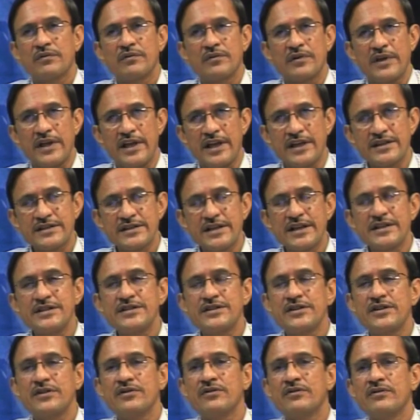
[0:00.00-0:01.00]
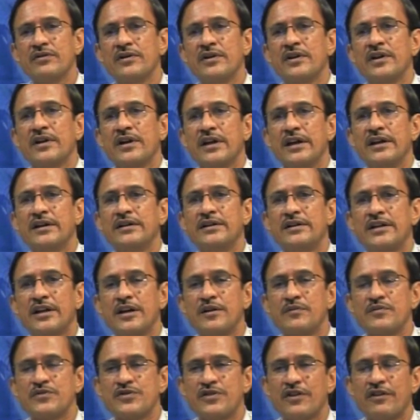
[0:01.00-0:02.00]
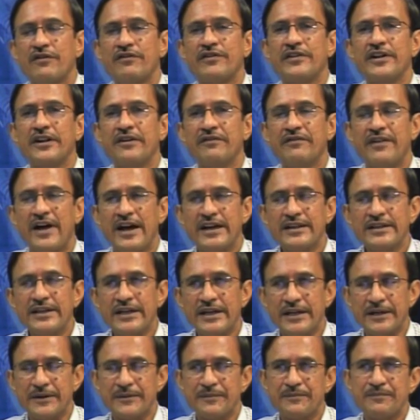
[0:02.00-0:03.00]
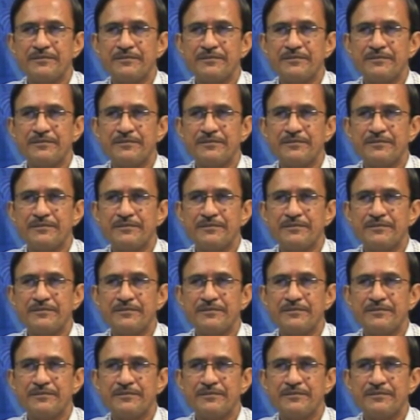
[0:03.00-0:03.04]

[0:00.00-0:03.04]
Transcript: extensive in terms of defining